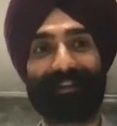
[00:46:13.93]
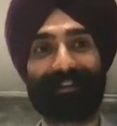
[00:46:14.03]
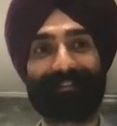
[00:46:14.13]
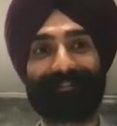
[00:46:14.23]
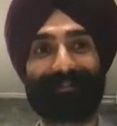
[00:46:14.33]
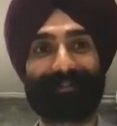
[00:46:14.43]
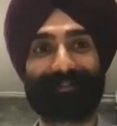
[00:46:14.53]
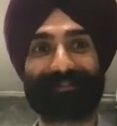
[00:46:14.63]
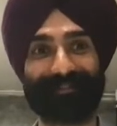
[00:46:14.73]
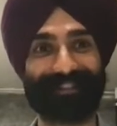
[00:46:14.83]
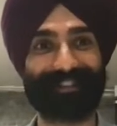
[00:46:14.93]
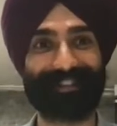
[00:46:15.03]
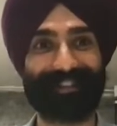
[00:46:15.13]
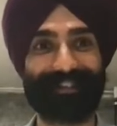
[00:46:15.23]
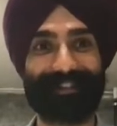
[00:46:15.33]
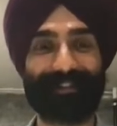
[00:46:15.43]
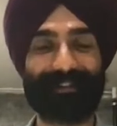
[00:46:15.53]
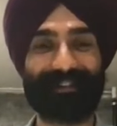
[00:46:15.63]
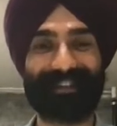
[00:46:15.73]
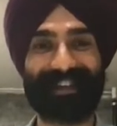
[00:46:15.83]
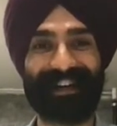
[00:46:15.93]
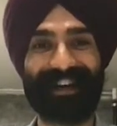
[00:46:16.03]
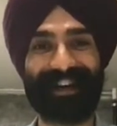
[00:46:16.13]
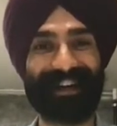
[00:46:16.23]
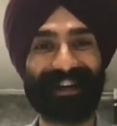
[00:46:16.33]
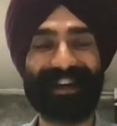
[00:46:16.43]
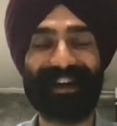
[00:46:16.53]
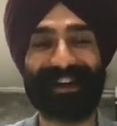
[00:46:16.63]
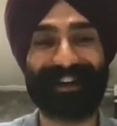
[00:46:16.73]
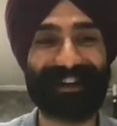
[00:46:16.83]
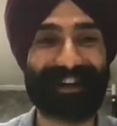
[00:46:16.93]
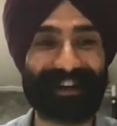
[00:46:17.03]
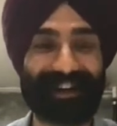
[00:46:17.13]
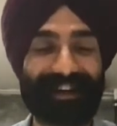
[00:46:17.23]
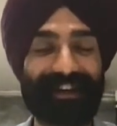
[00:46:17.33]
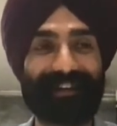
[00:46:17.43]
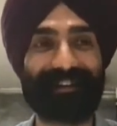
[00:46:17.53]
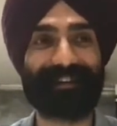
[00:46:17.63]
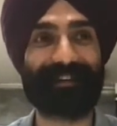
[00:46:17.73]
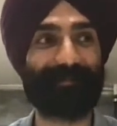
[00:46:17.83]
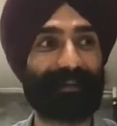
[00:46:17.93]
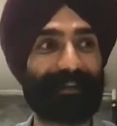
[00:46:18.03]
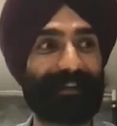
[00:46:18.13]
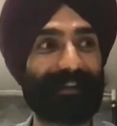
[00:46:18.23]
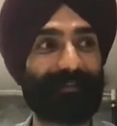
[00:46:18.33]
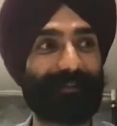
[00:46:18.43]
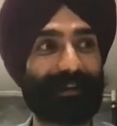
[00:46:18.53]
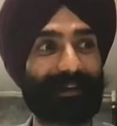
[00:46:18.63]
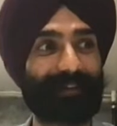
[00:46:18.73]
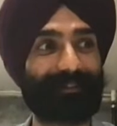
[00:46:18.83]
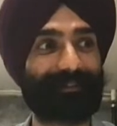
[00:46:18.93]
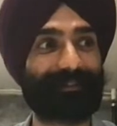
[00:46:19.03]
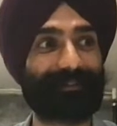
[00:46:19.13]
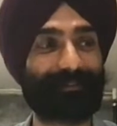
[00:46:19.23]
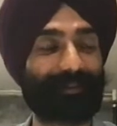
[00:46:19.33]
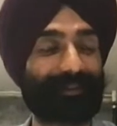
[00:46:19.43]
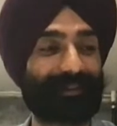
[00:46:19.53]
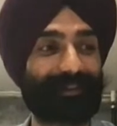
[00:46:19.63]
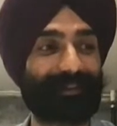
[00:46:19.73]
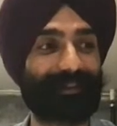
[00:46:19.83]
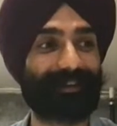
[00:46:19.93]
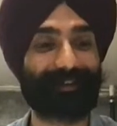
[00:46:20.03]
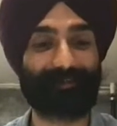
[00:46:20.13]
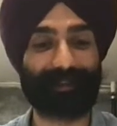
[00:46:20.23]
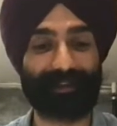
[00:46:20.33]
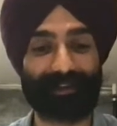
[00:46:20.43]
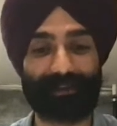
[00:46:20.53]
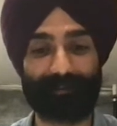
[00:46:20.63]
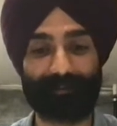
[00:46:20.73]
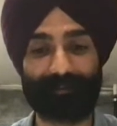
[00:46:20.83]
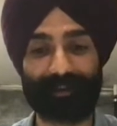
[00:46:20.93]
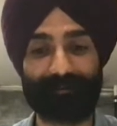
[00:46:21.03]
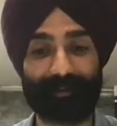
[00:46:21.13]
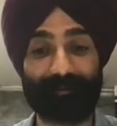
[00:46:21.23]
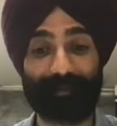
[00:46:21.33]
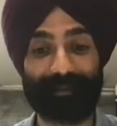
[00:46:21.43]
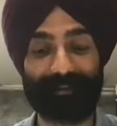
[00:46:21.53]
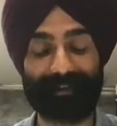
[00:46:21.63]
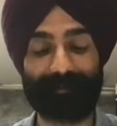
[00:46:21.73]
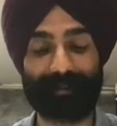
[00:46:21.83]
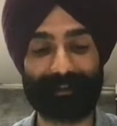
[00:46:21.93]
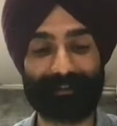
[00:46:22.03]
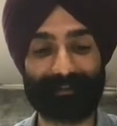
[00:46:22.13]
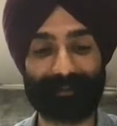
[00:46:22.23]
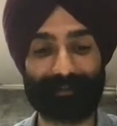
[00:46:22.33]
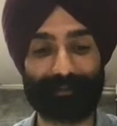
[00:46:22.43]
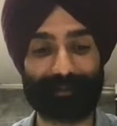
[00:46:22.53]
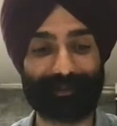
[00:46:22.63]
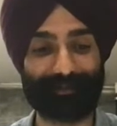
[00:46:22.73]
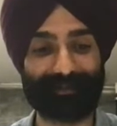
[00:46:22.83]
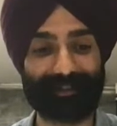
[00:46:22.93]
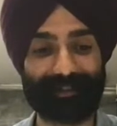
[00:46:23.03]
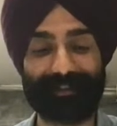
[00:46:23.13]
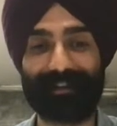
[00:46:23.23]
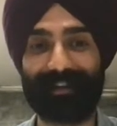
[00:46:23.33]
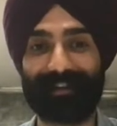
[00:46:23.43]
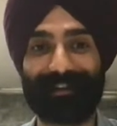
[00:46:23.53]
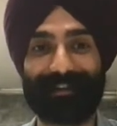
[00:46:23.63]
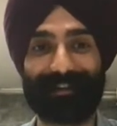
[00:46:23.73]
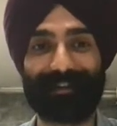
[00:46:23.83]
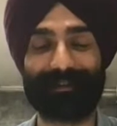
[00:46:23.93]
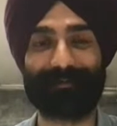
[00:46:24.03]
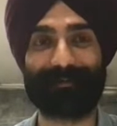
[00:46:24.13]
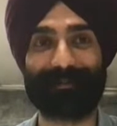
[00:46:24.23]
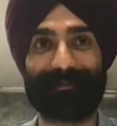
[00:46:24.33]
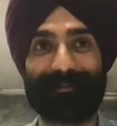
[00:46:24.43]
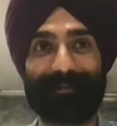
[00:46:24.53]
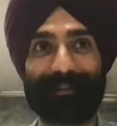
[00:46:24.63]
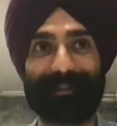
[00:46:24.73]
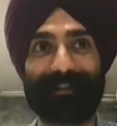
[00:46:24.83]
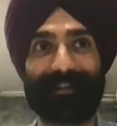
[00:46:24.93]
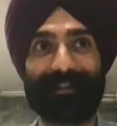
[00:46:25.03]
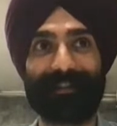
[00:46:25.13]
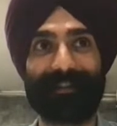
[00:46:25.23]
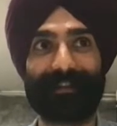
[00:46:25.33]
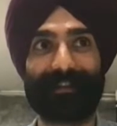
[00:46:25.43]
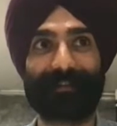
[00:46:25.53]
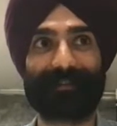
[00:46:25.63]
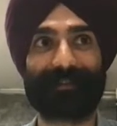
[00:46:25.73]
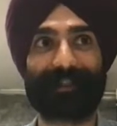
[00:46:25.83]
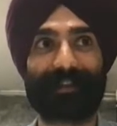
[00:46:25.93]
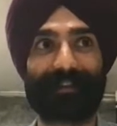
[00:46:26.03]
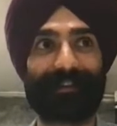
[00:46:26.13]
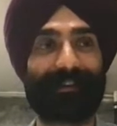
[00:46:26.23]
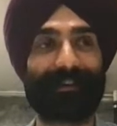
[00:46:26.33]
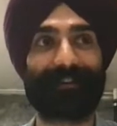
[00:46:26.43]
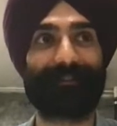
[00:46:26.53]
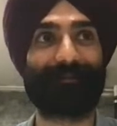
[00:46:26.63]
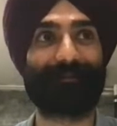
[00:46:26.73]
get just, I think on my Twitter, on my, I've been keeping a little build log. So if you want to, check, how